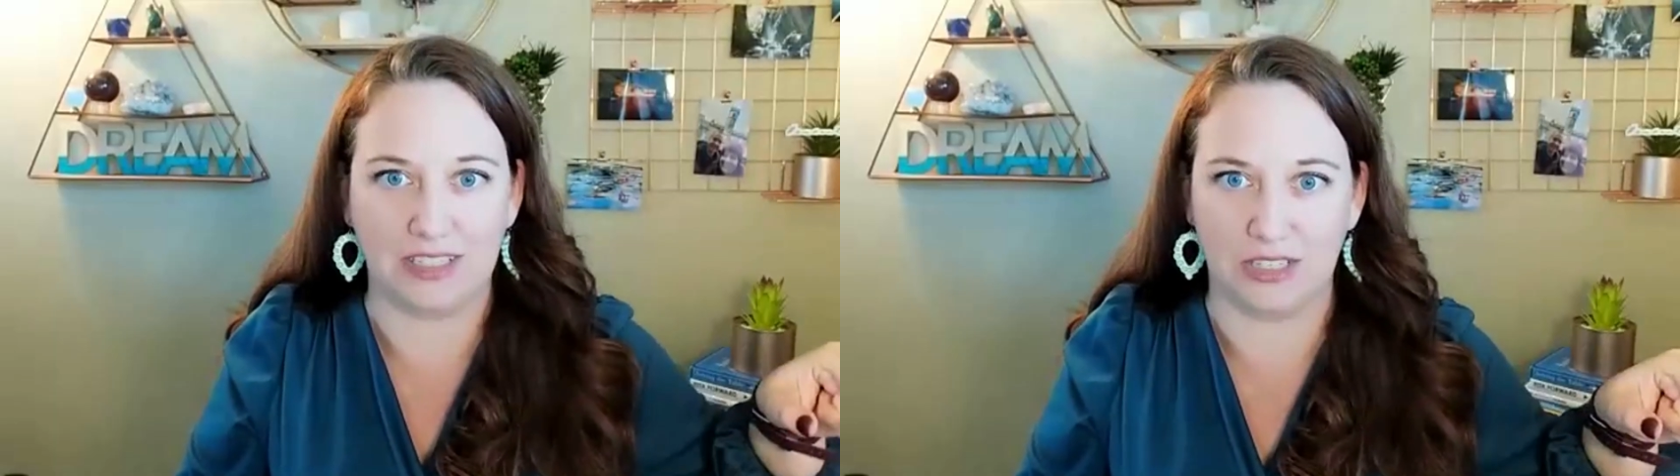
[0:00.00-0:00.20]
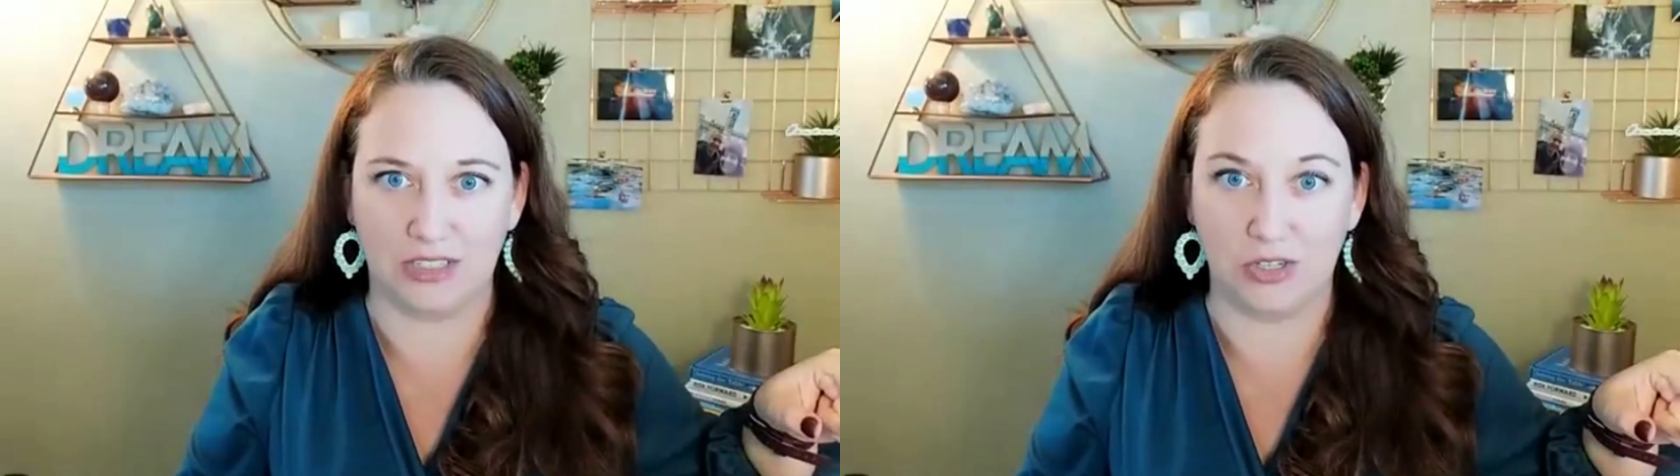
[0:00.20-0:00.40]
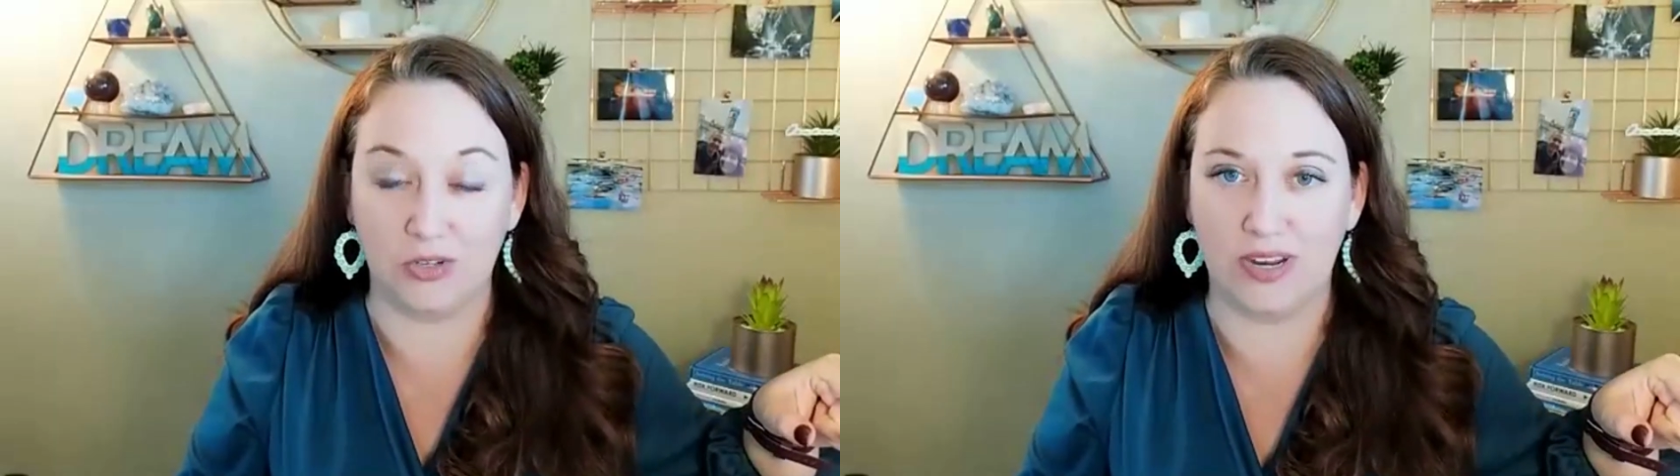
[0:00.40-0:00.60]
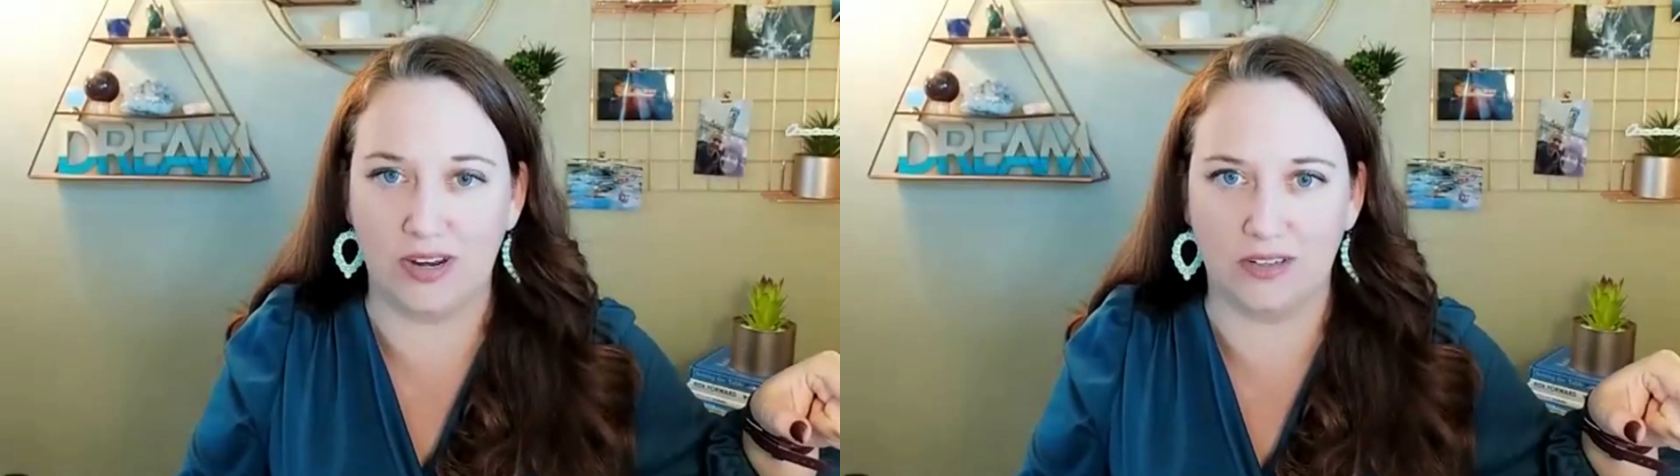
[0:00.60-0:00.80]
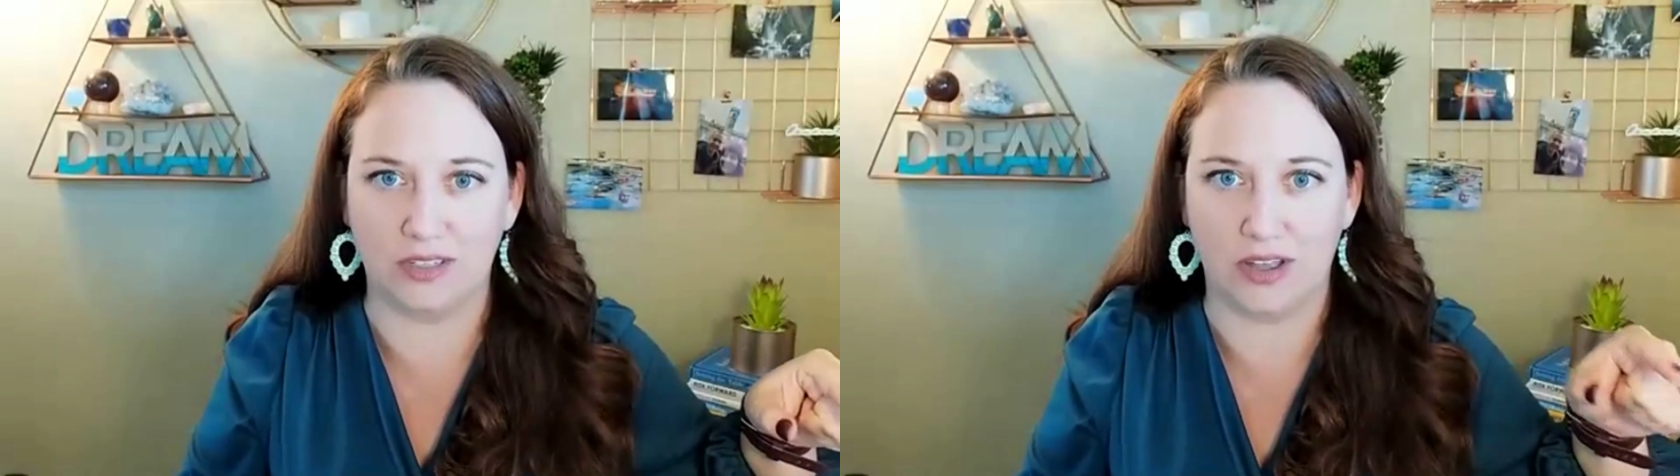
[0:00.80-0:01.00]
to 2
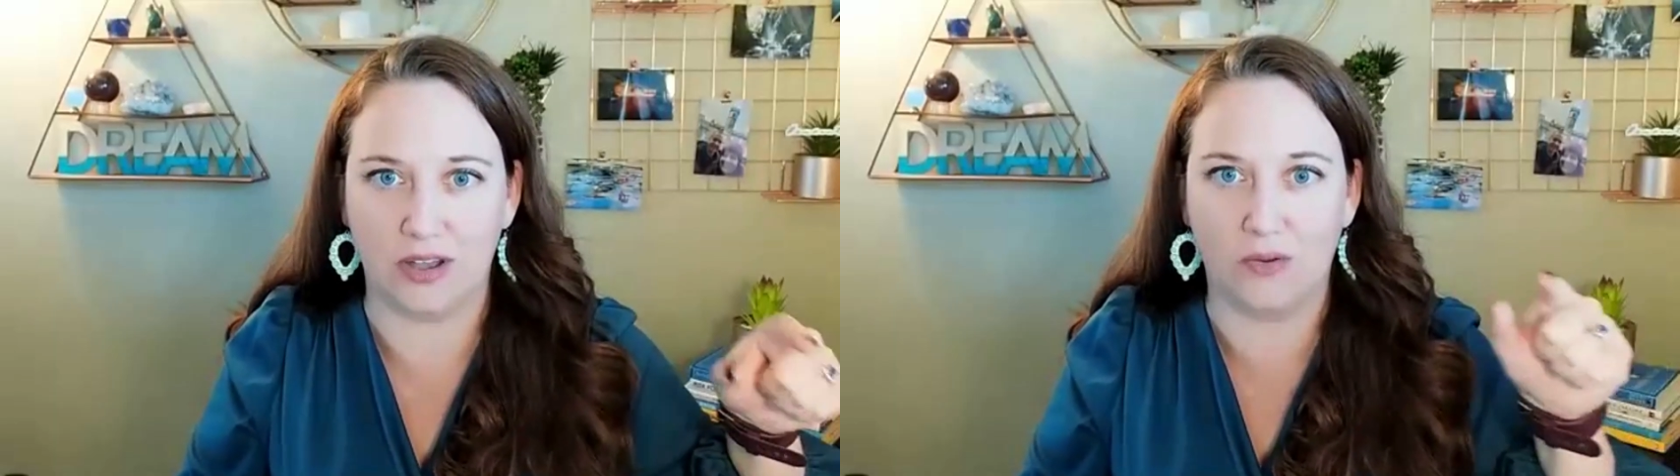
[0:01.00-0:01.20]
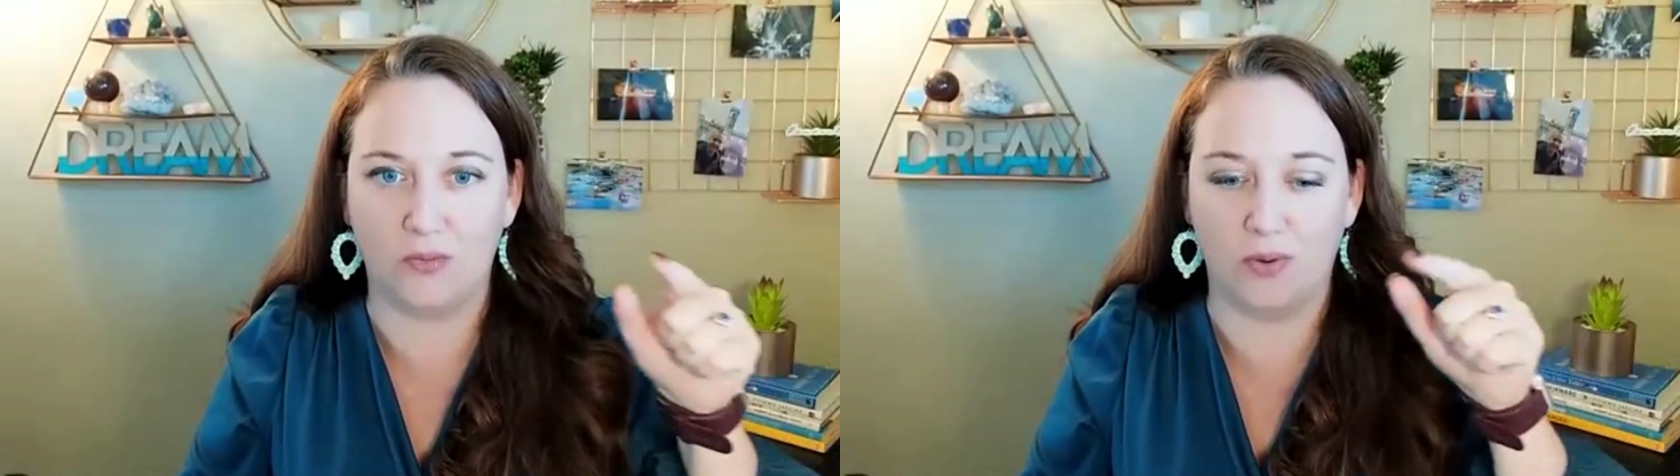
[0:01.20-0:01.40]
years ago